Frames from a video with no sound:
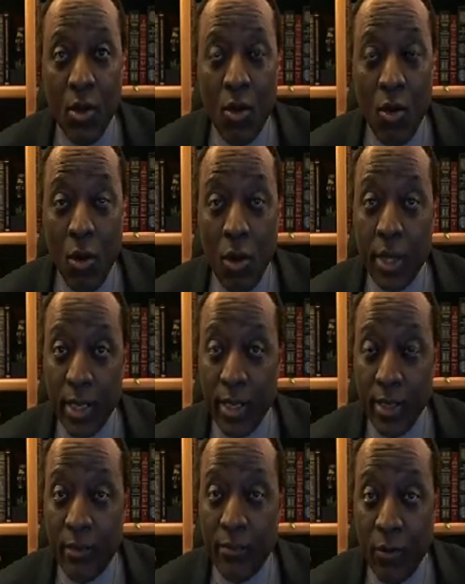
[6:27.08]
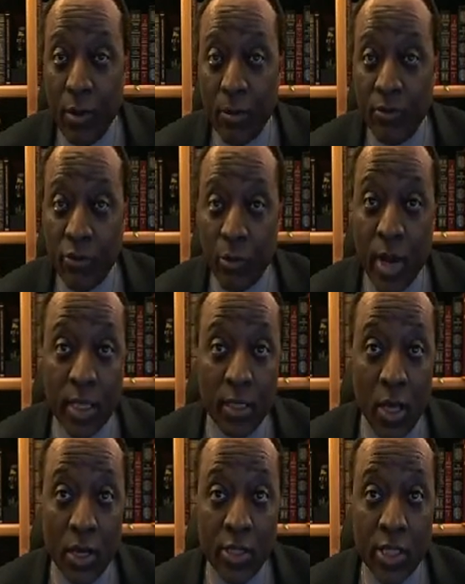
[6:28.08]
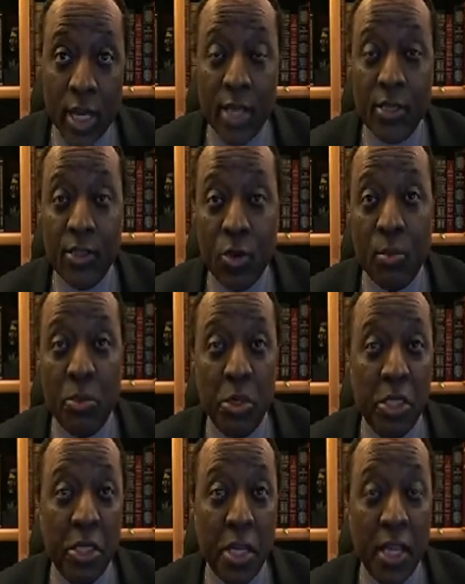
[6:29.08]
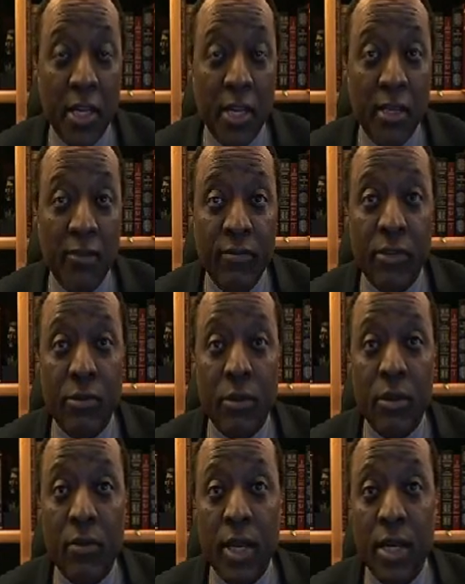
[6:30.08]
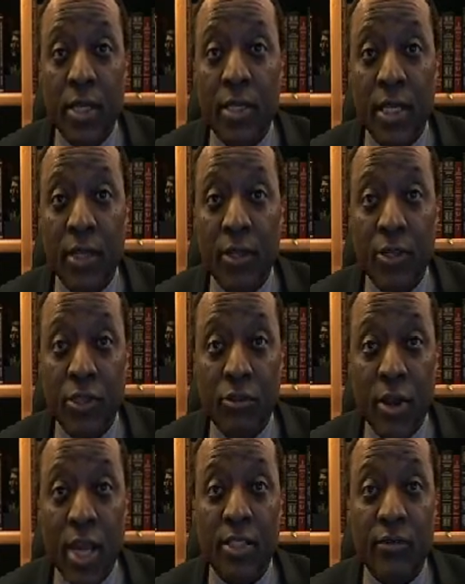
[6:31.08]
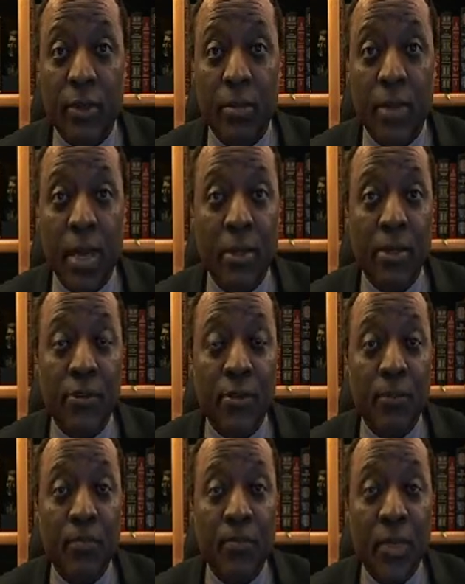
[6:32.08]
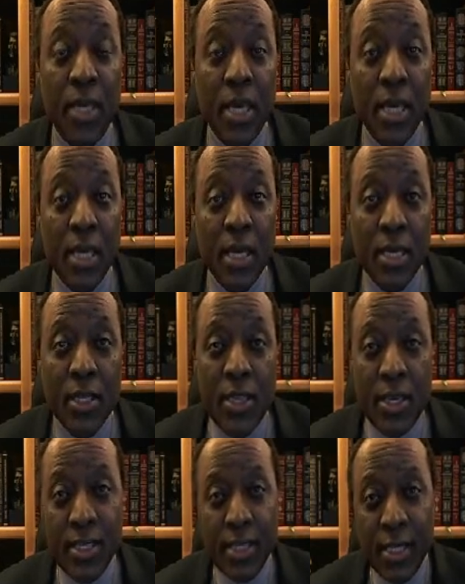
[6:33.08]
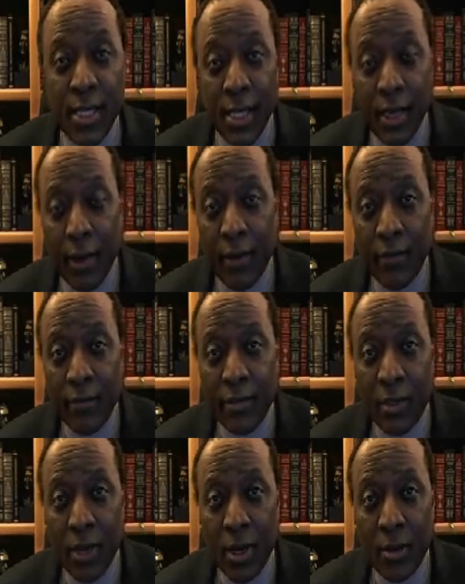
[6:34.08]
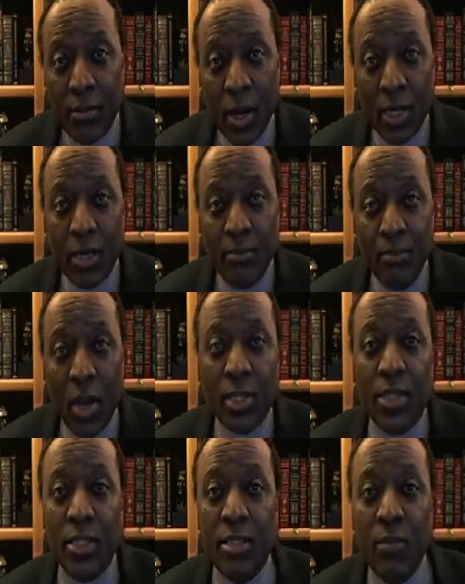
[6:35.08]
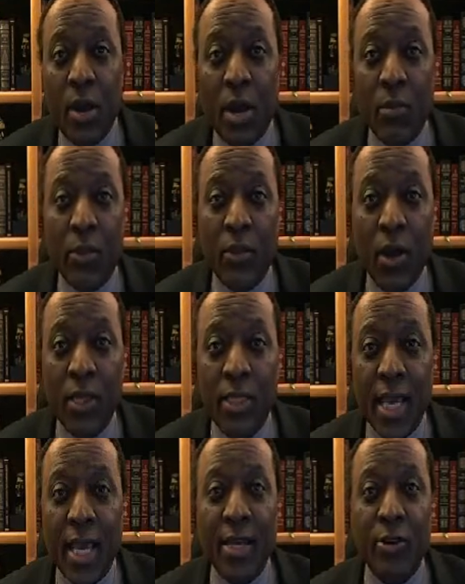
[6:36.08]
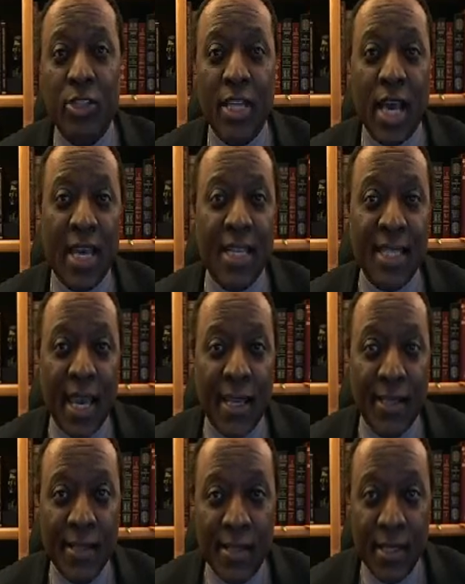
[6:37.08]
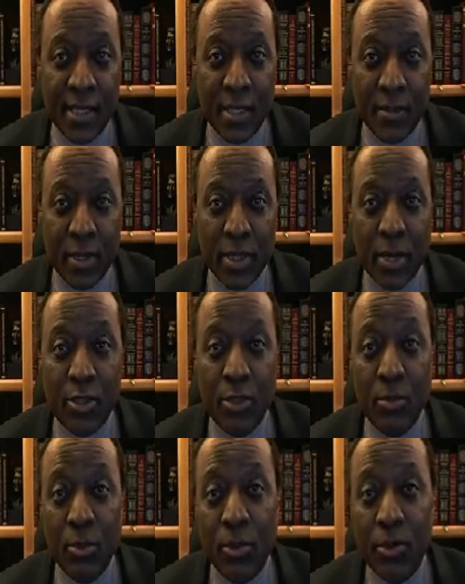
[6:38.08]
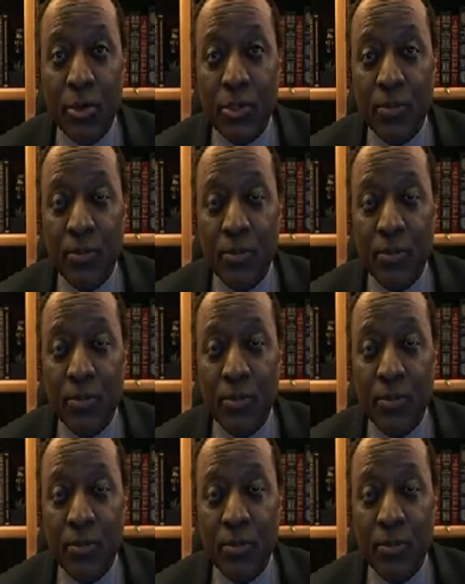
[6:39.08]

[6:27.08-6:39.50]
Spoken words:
or in the form of direct largesse, corporate and individual credit deals and transfer payments. This gives the party bosses the wherewithal to energize and discipline their supporters.